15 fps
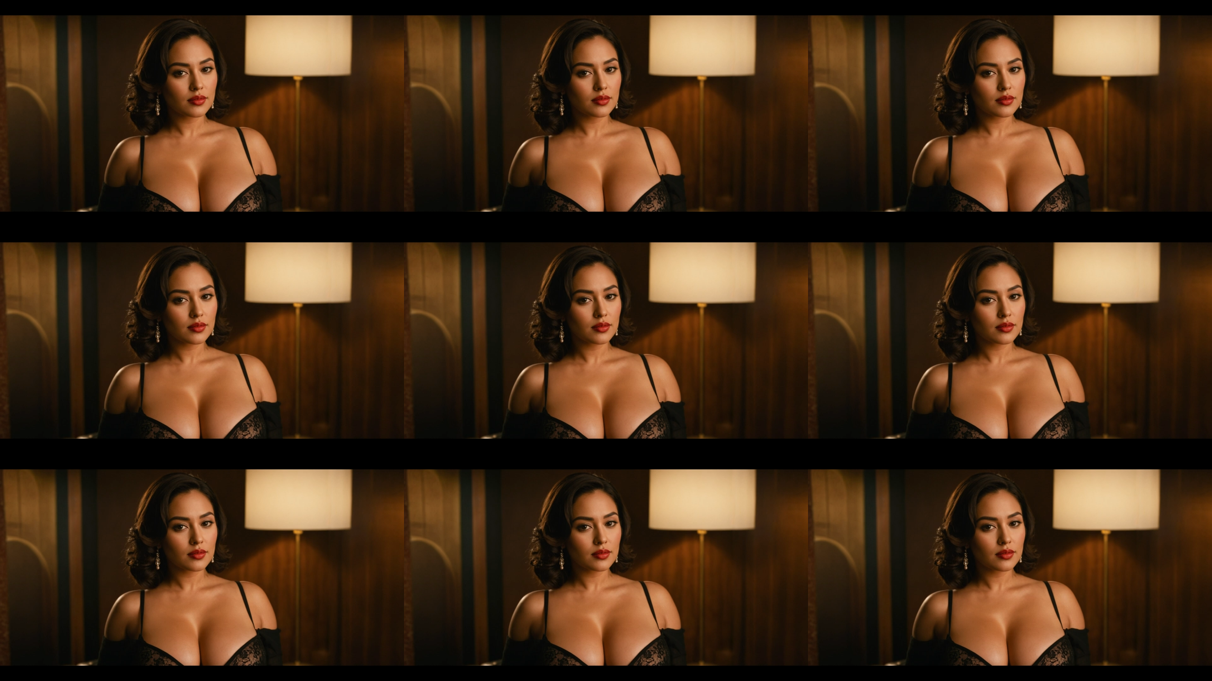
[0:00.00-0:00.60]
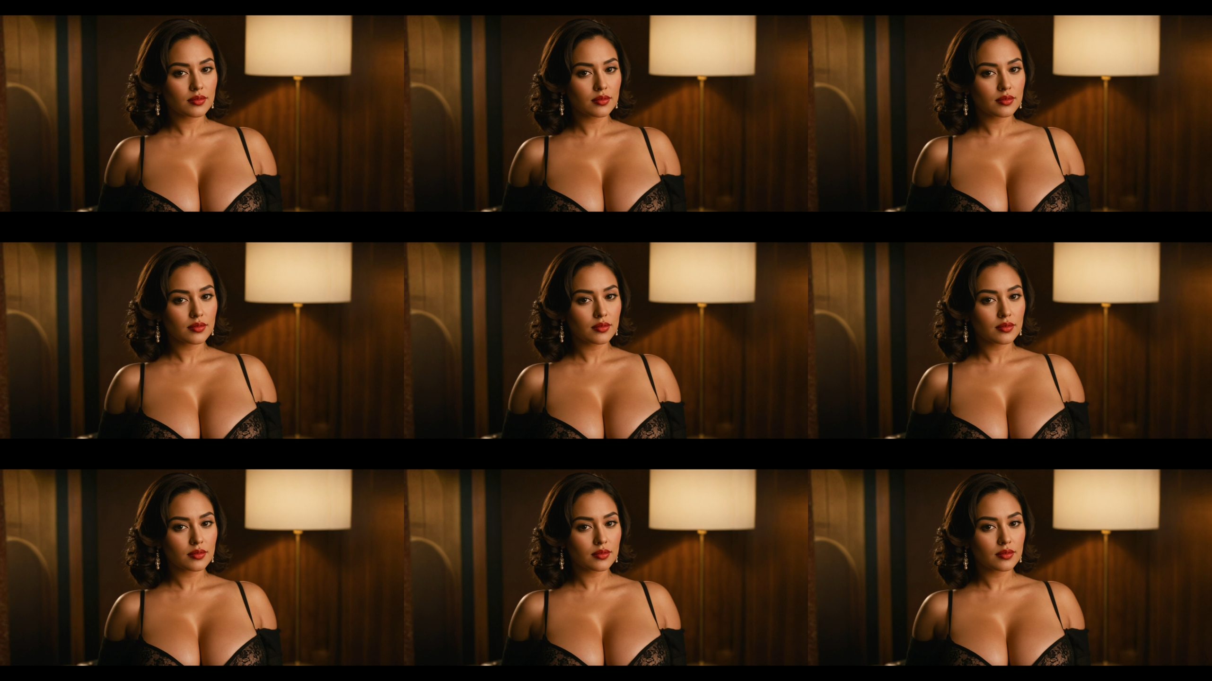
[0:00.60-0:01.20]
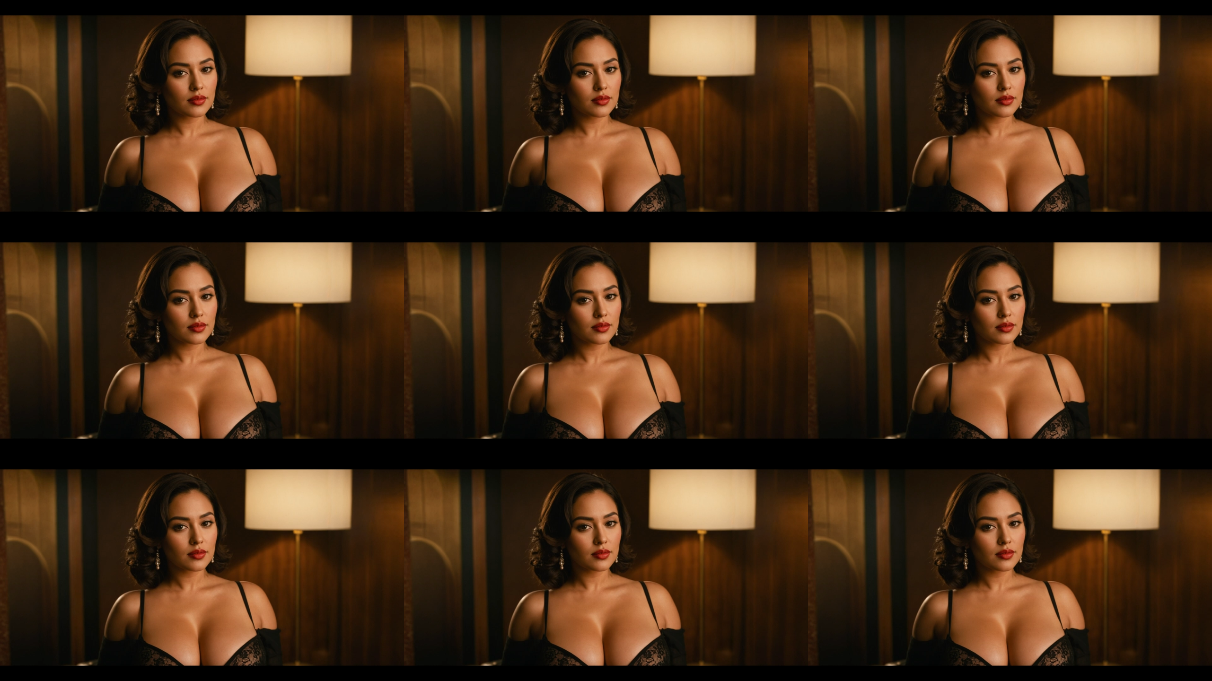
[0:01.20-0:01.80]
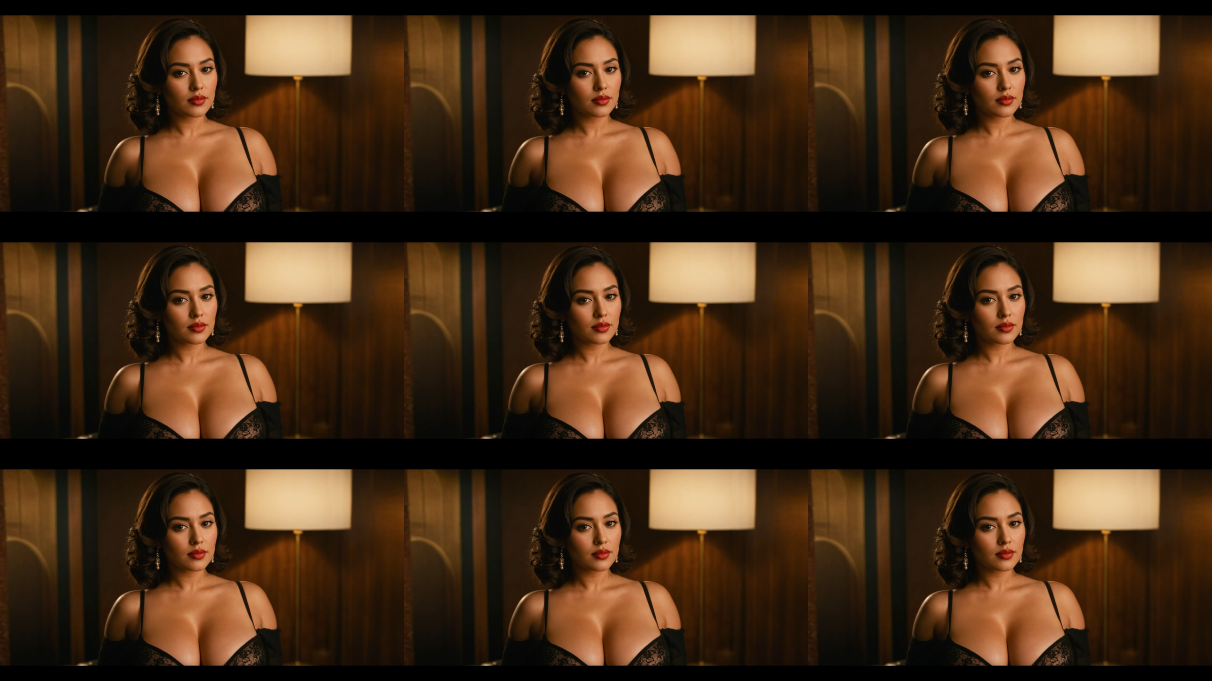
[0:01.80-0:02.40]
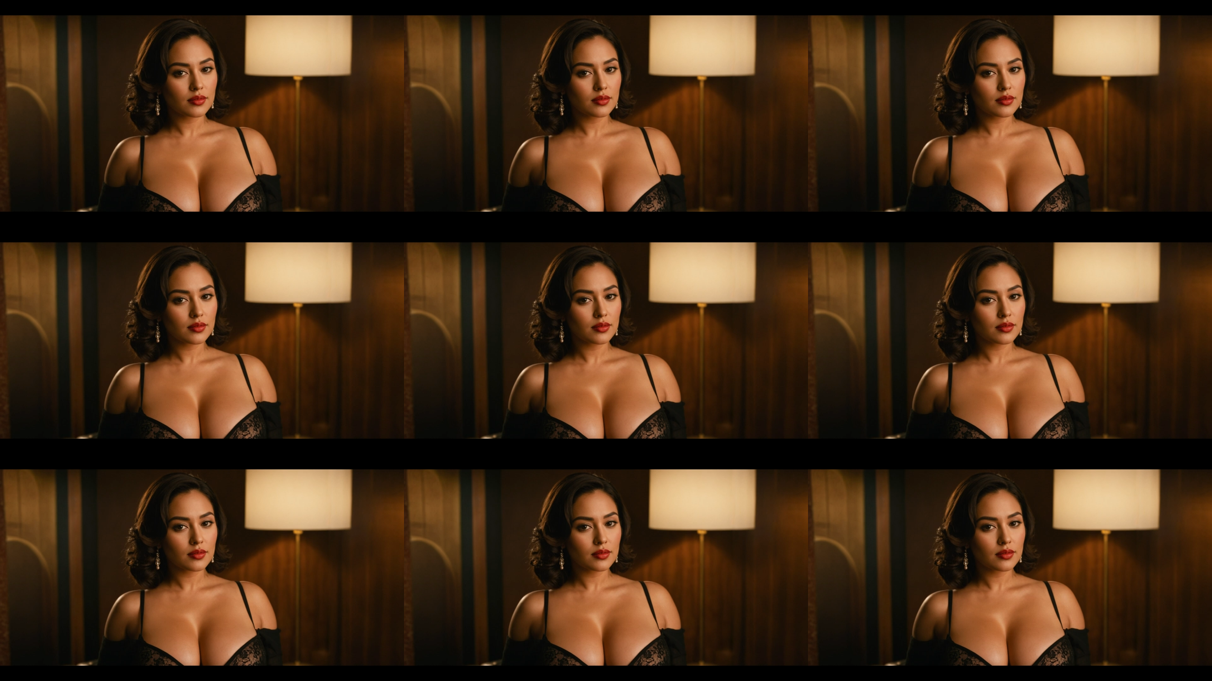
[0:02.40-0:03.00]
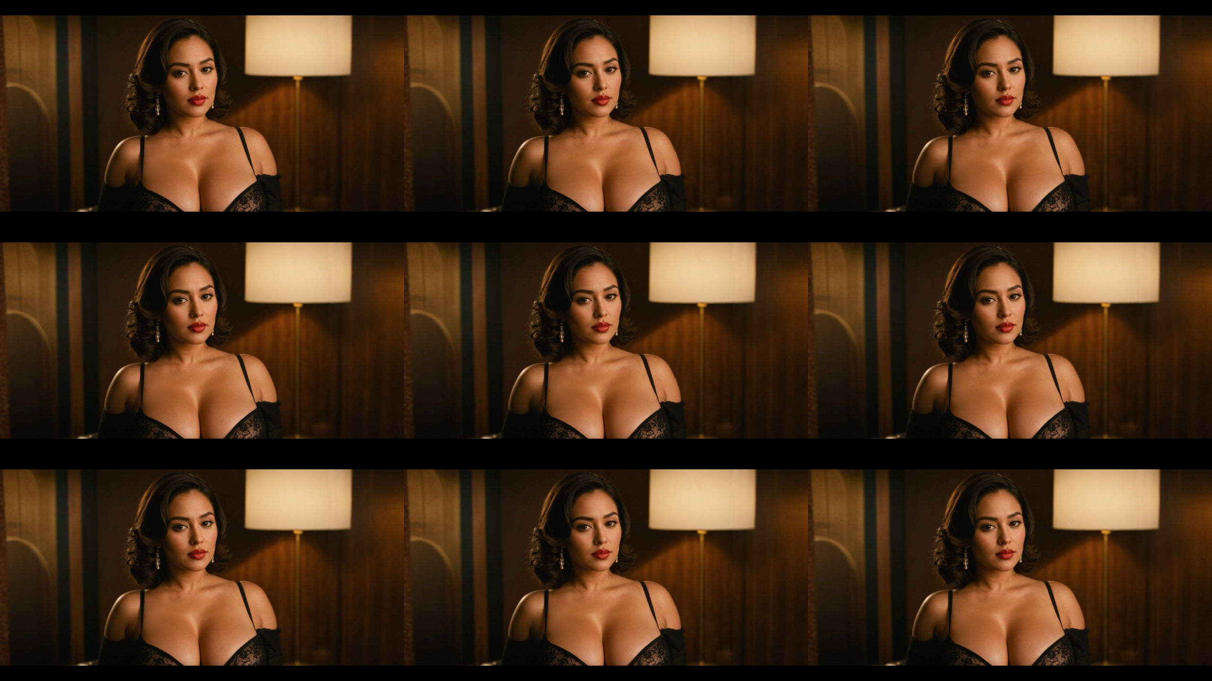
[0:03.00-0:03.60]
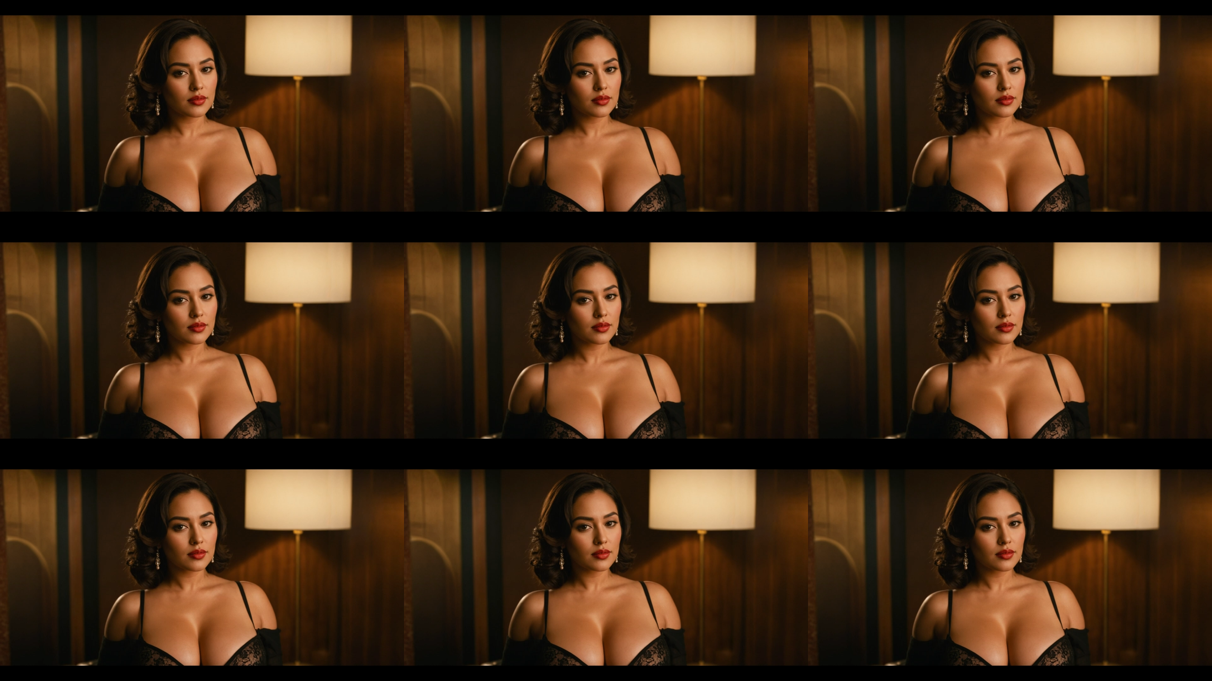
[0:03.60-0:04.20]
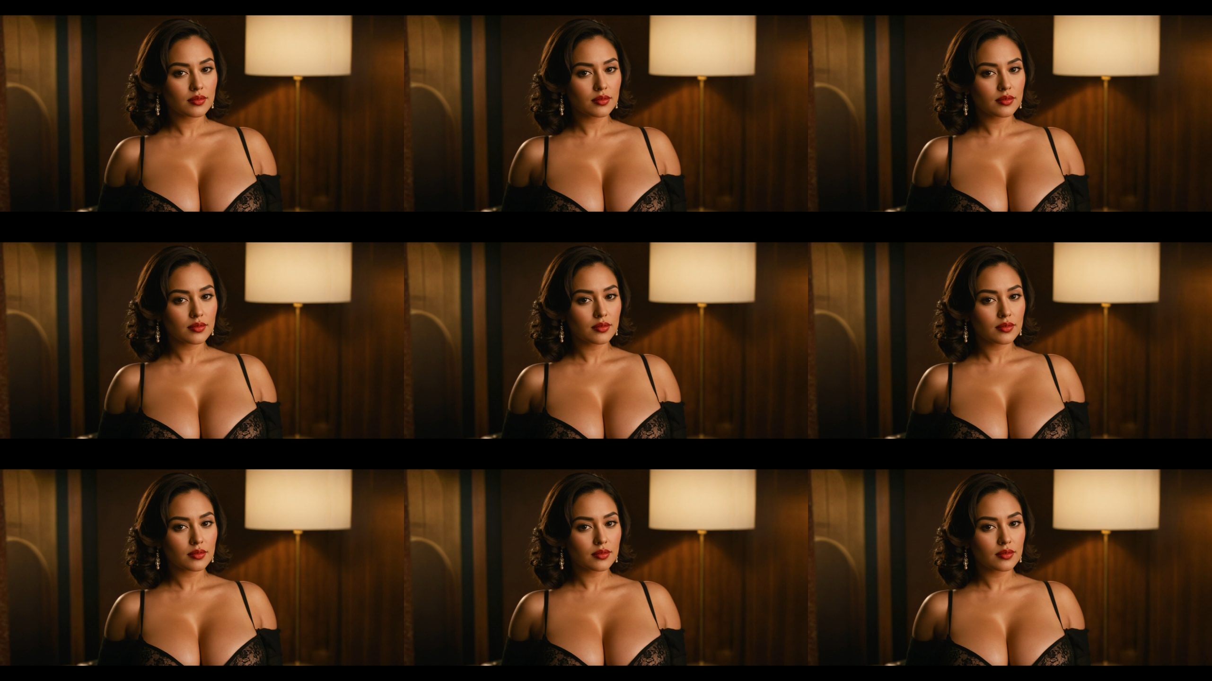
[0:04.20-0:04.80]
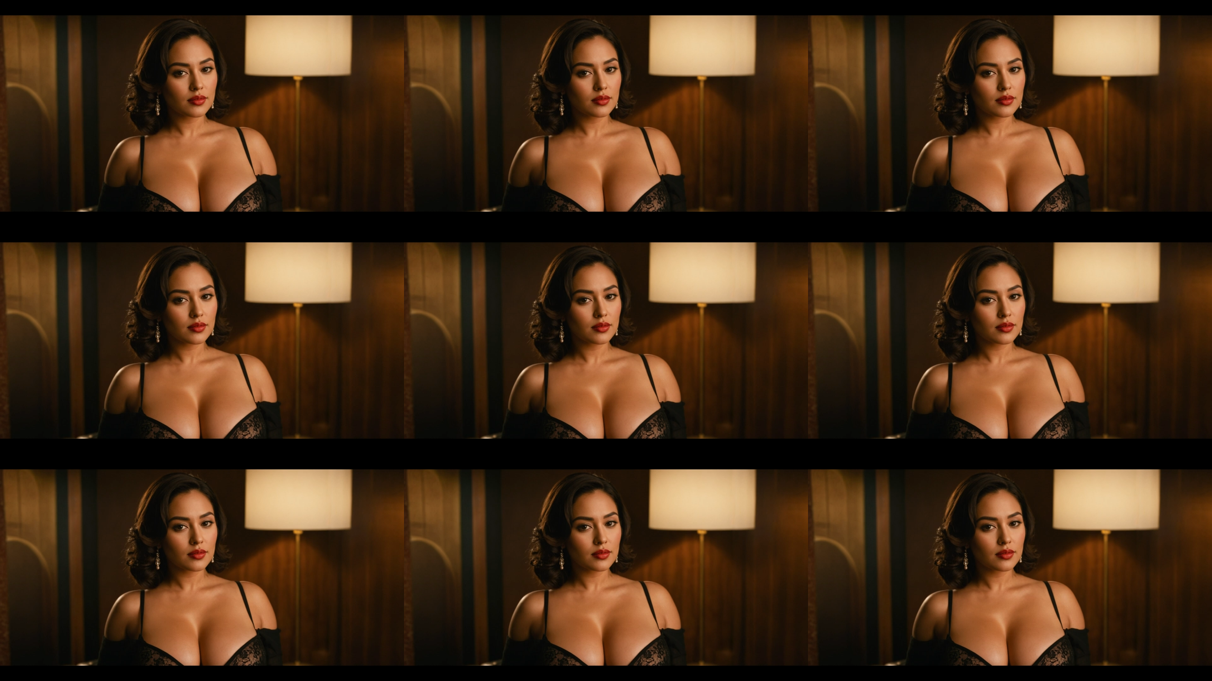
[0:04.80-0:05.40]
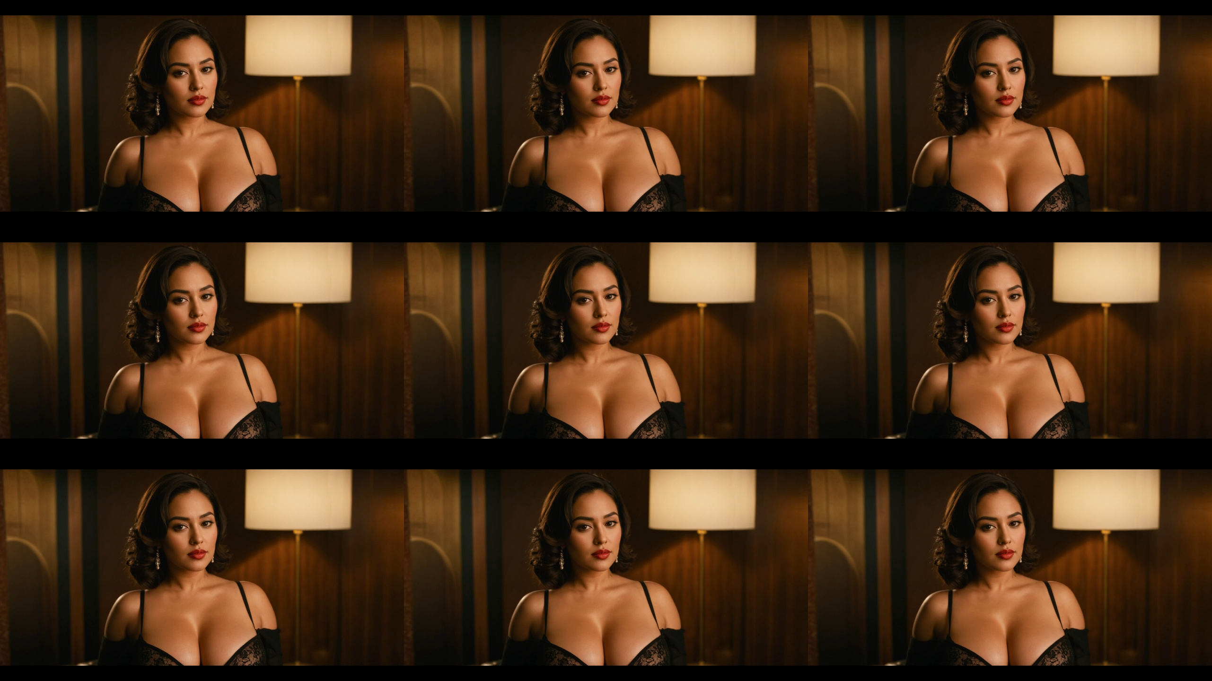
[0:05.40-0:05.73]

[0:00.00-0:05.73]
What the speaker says: [no speech]